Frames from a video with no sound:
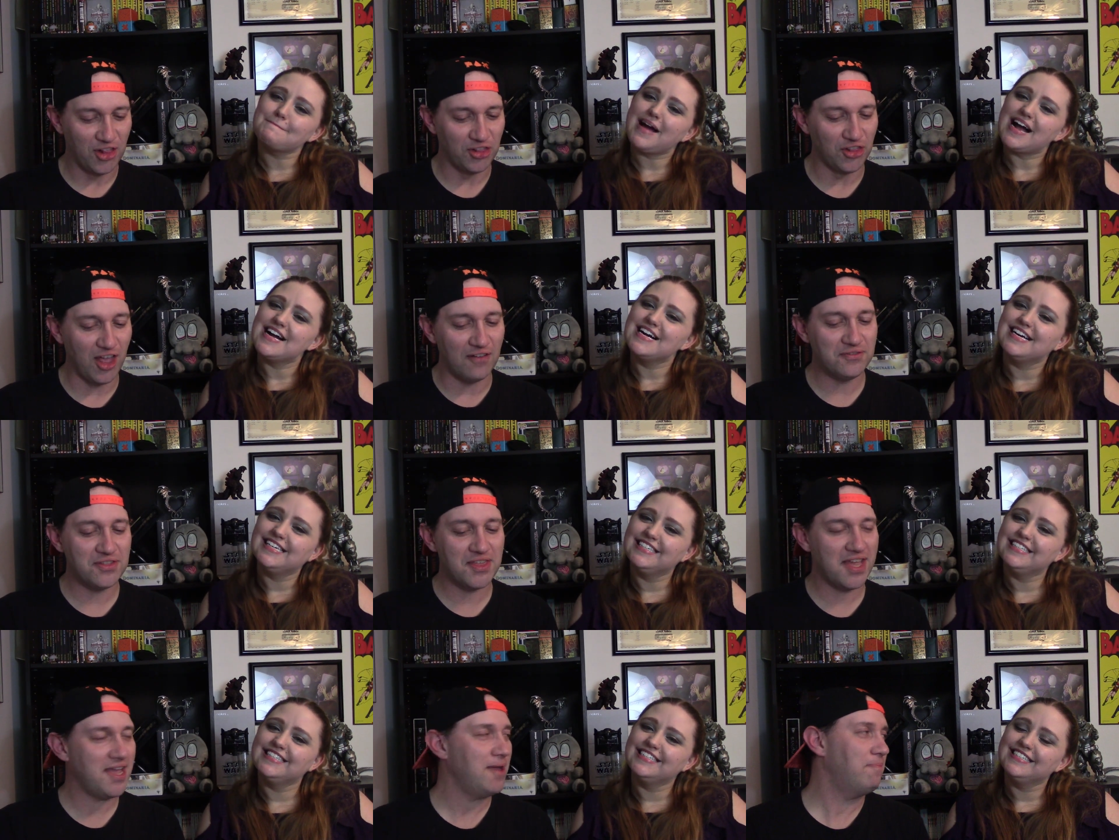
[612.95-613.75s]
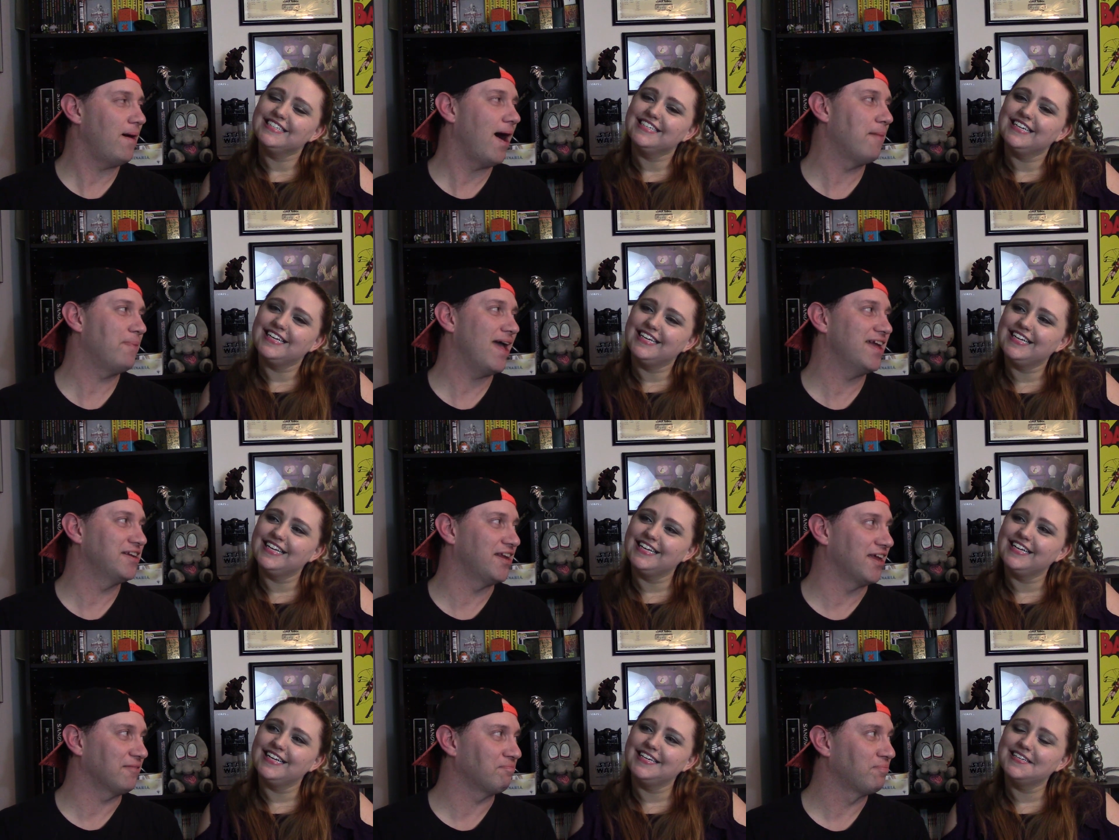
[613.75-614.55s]
Speaker 1: Loved the hip hop
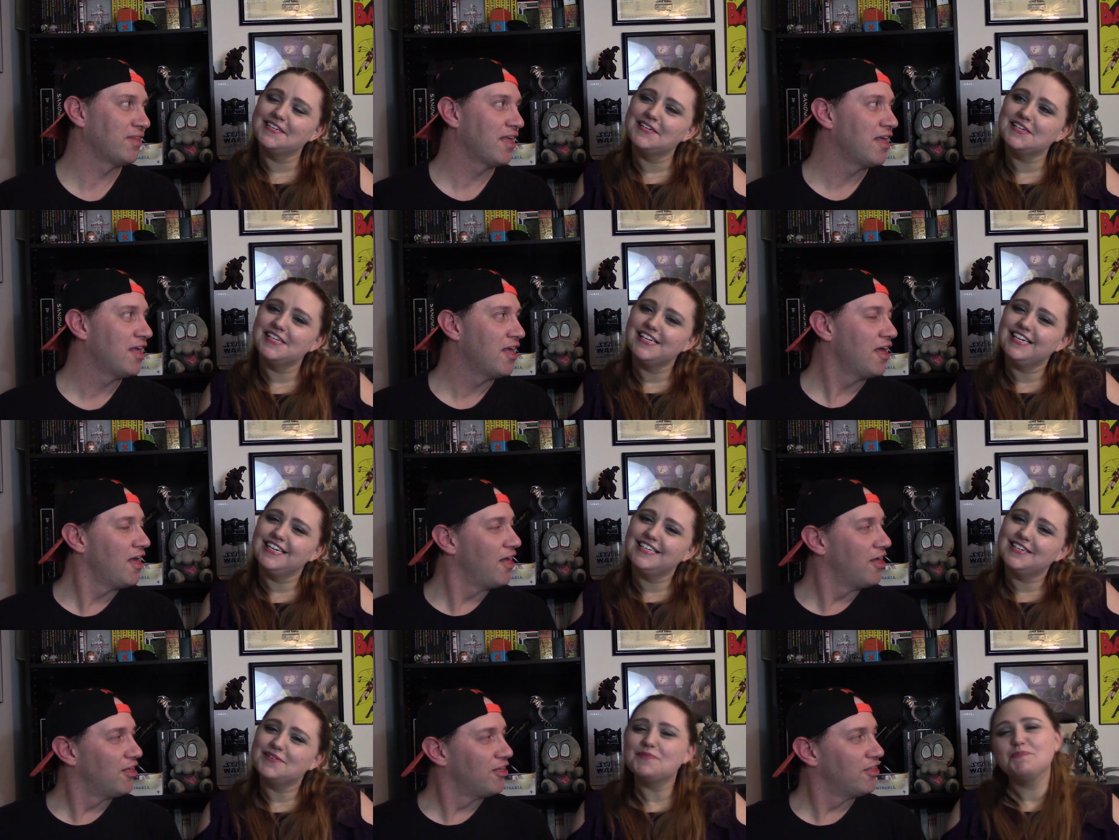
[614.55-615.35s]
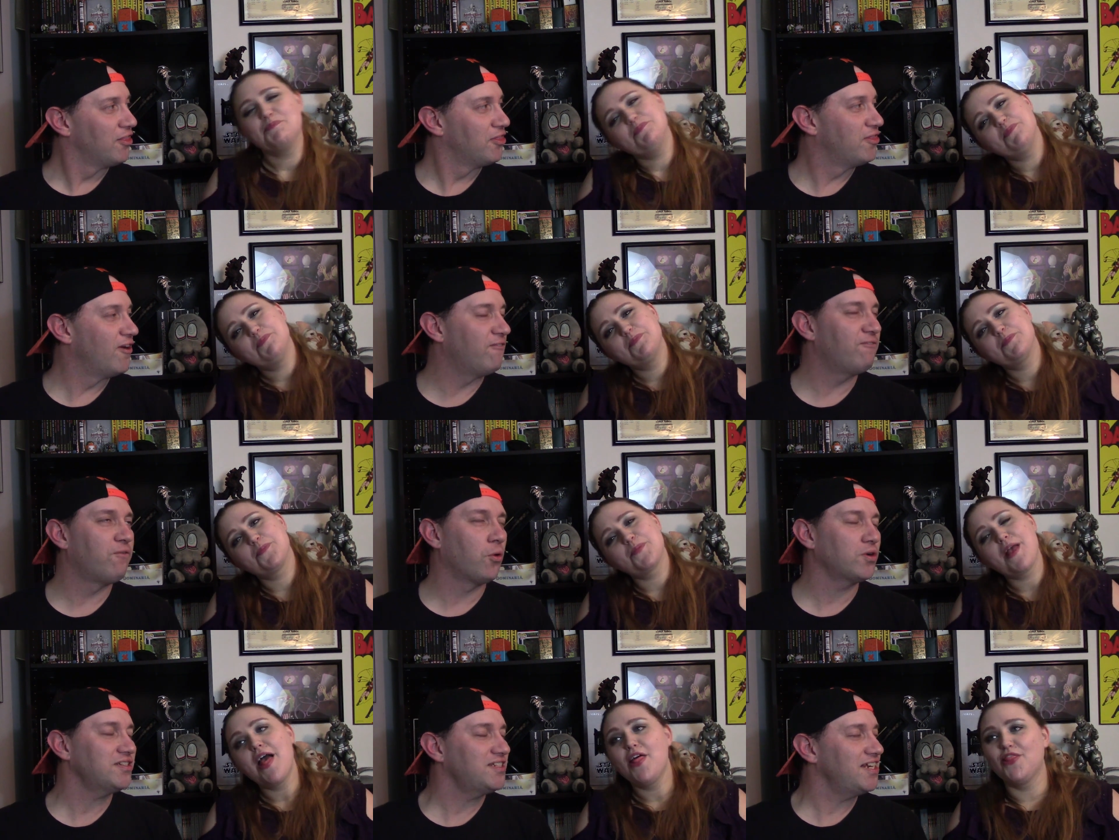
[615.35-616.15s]
ending. The
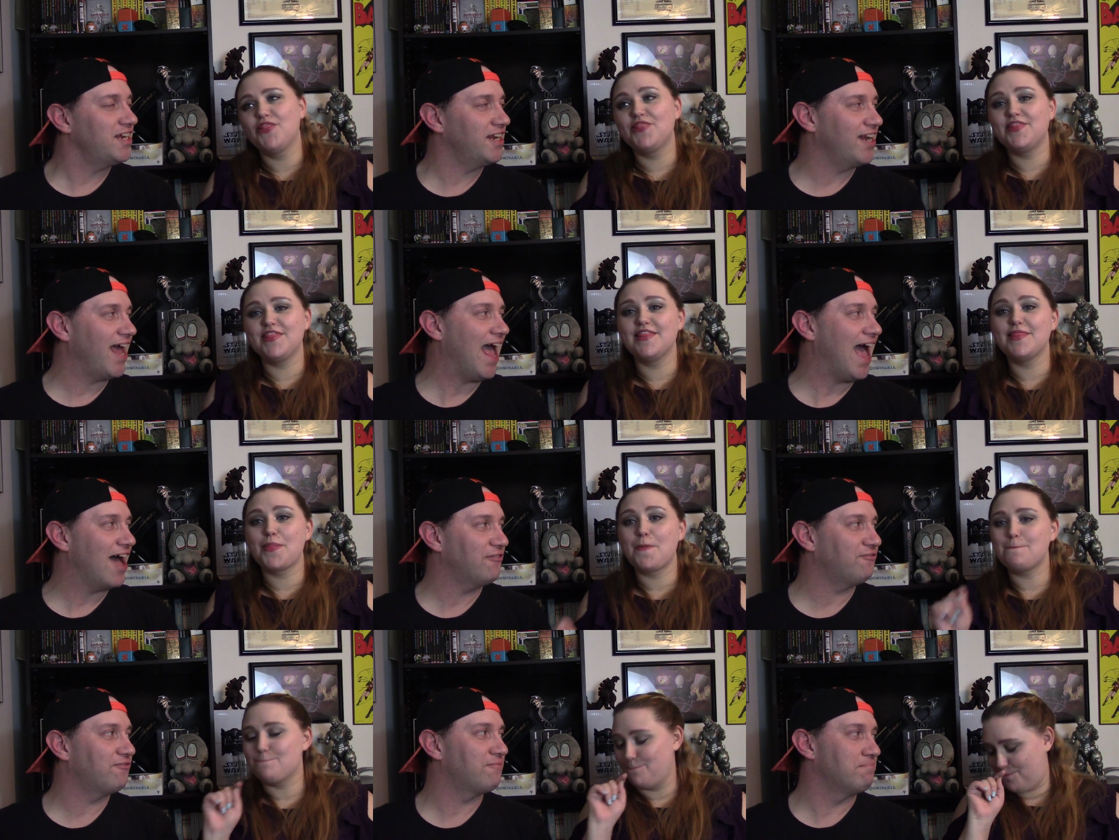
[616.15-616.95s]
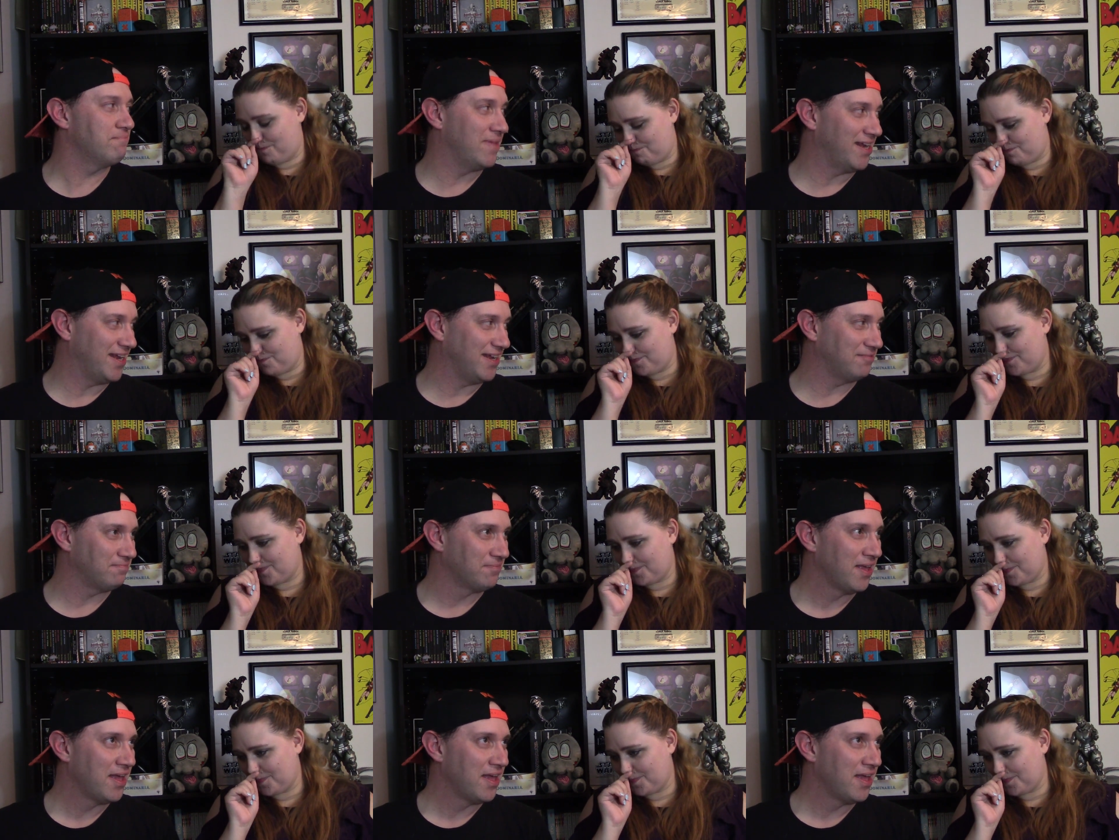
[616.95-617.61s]
14.5-minute